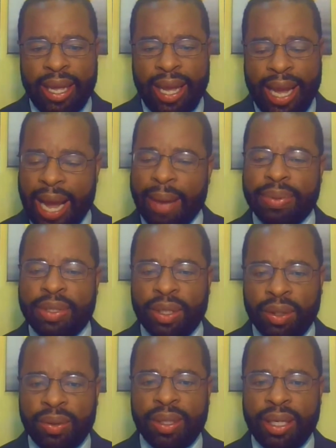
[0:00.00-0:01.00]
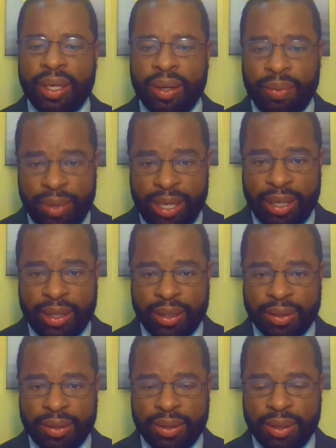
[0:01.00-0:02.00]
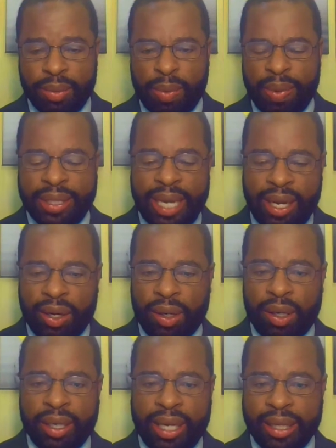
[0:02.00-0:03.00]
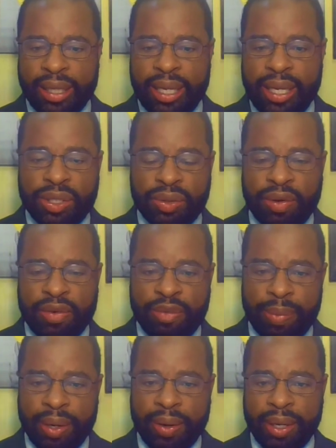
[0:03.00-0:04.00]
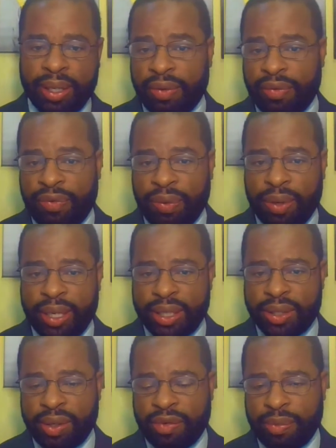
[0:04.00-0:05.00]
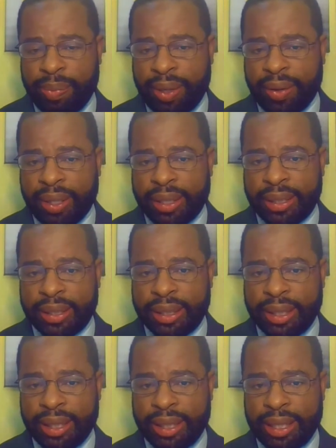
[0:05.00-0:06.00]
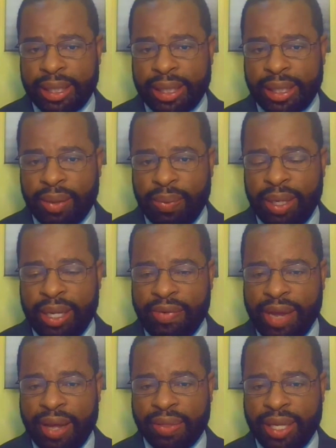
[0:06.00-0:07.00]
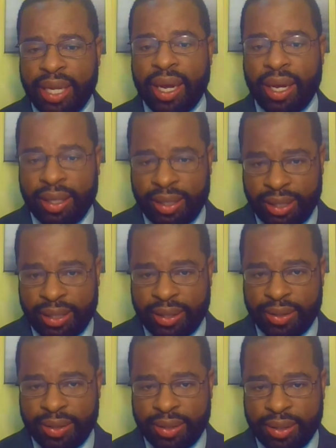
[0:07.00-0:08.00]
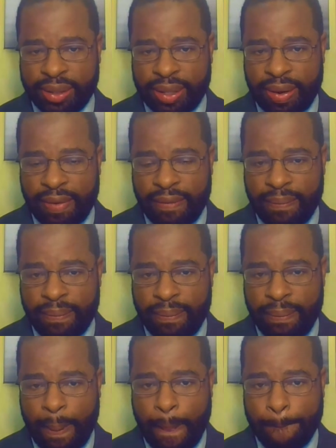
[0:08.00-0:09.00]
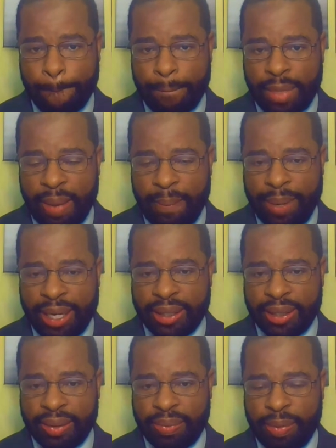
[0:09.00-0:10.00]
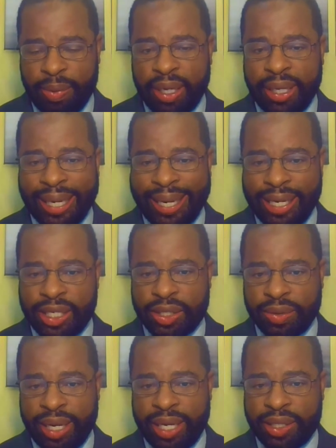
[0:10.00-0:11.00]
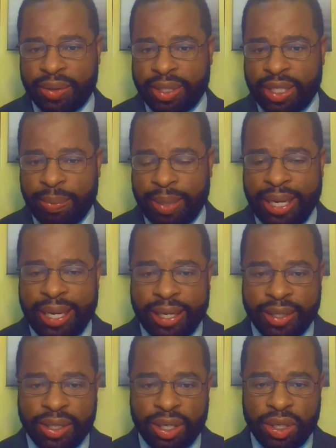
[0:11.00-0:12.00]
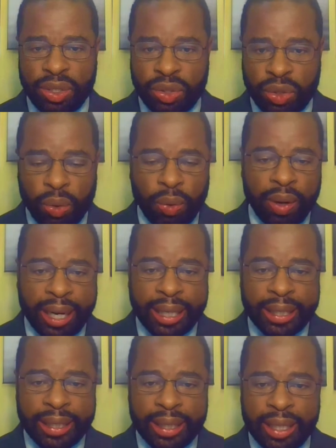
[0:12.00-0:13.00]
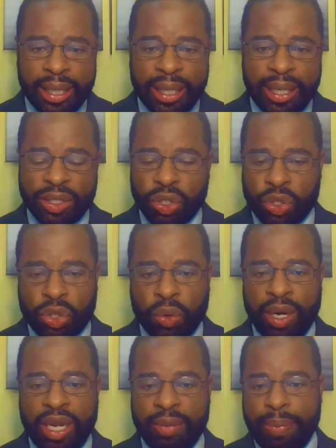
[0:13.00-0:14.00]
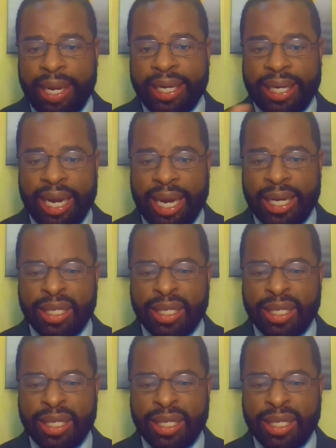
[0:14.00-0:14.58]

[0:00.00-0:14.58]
Absolutely ridiculous. When we take a look at the history of America, the full history of America, we leave out the ugliness. But when we look at history is simply his story. It's a story of mankind.